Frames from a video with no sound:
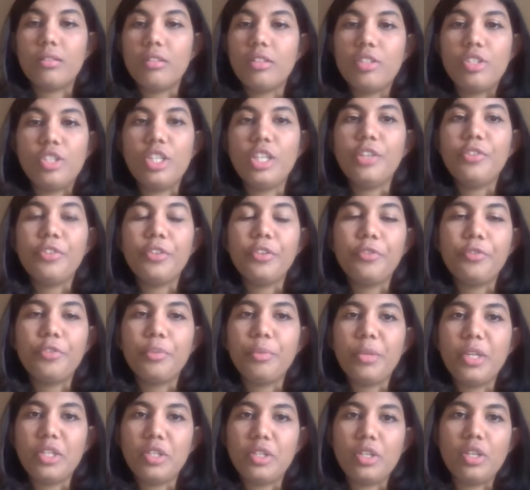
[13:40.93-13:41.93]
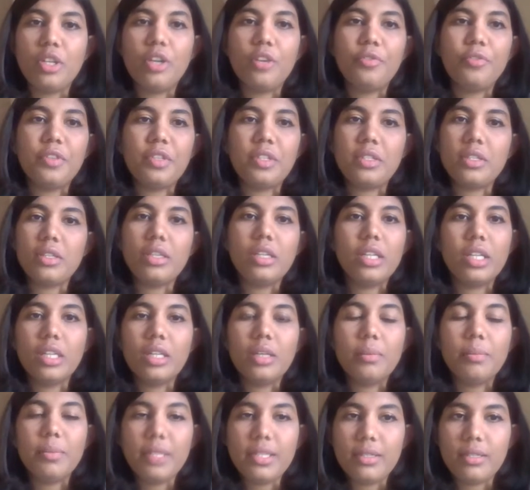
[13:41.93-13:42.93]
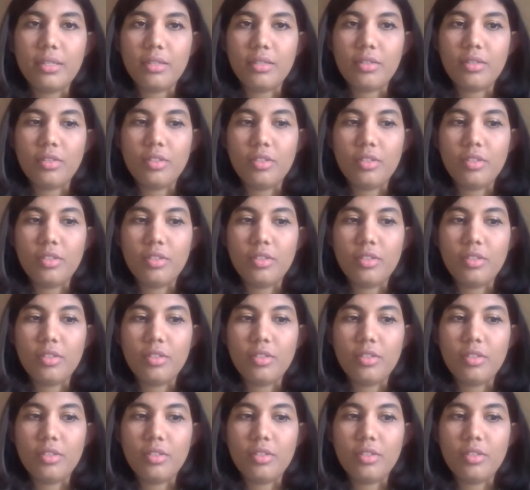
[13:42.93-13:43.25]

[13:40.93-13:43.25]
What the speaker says: the chief information officer in a business.